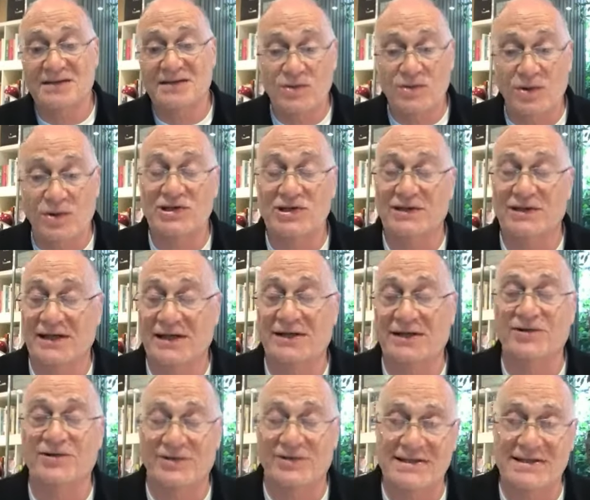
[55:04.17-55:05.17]
squashing the inner
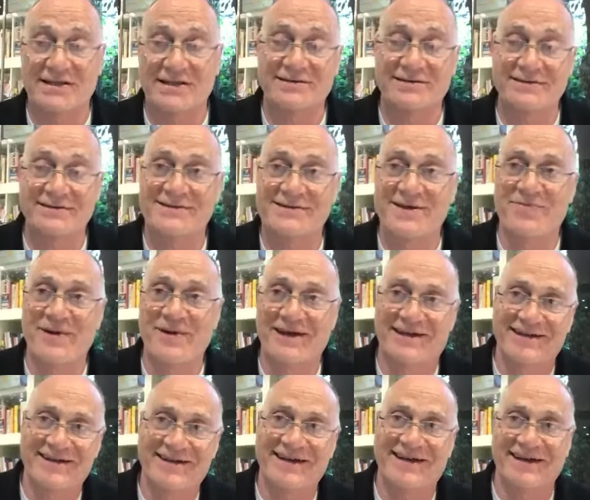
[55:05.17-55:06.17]
critic is the big
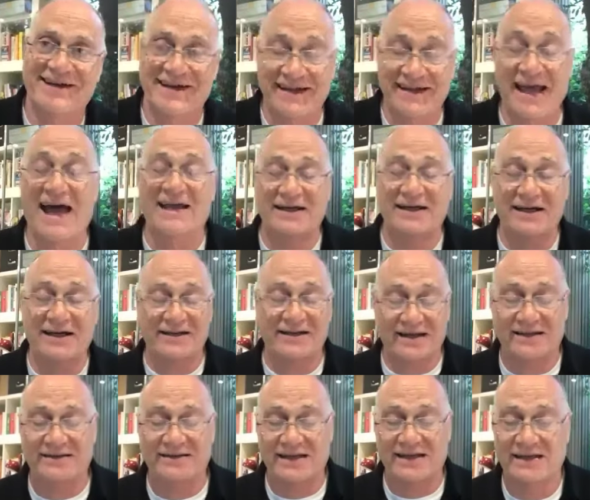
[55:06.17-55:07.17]
thing, and I
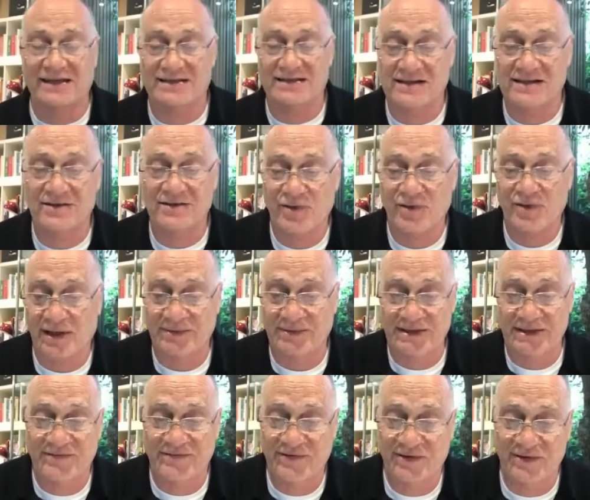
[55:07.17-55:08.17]
think that is incredibly
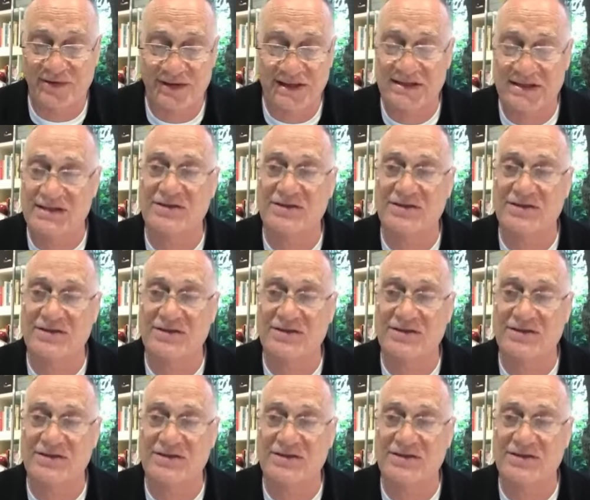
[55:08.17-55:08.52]
difficult.